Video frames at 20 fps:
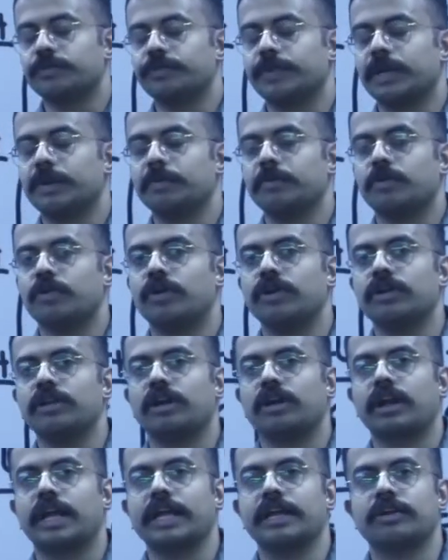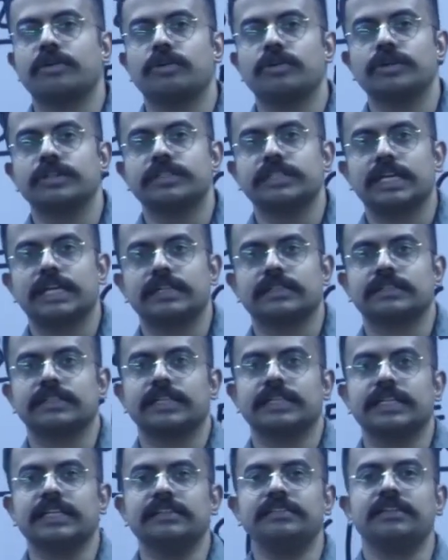Supreme Court or High Court judge.
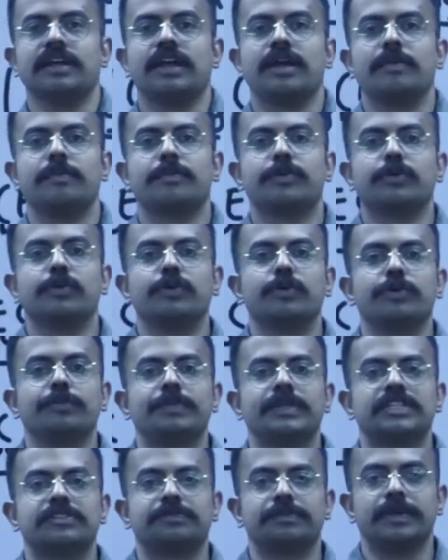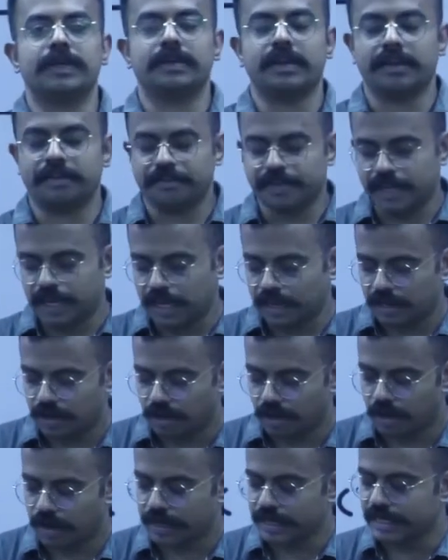That is, proved misbehavior
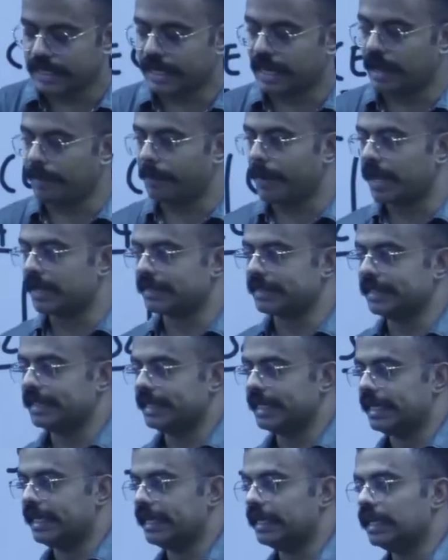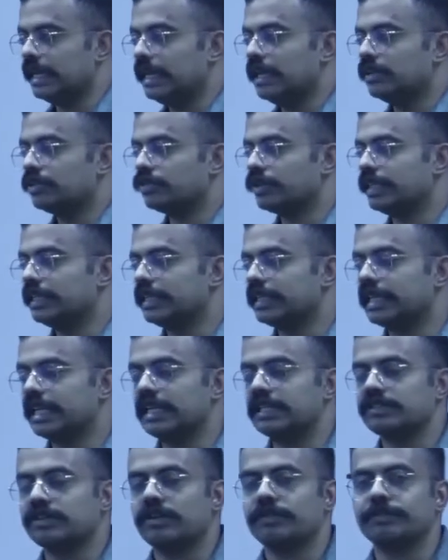or incapacity. So in the
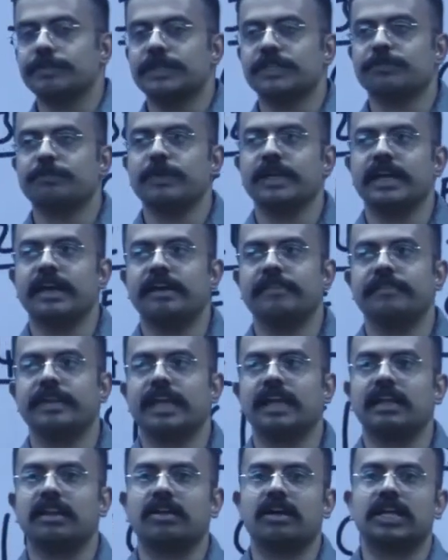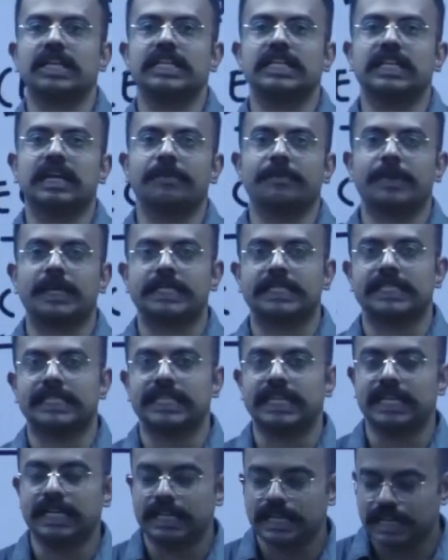case of misbehavior or
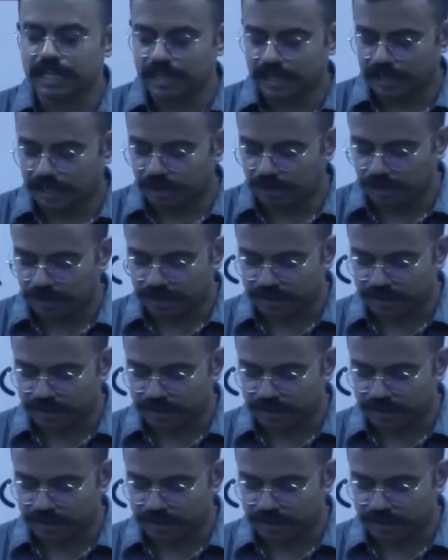incapacity, he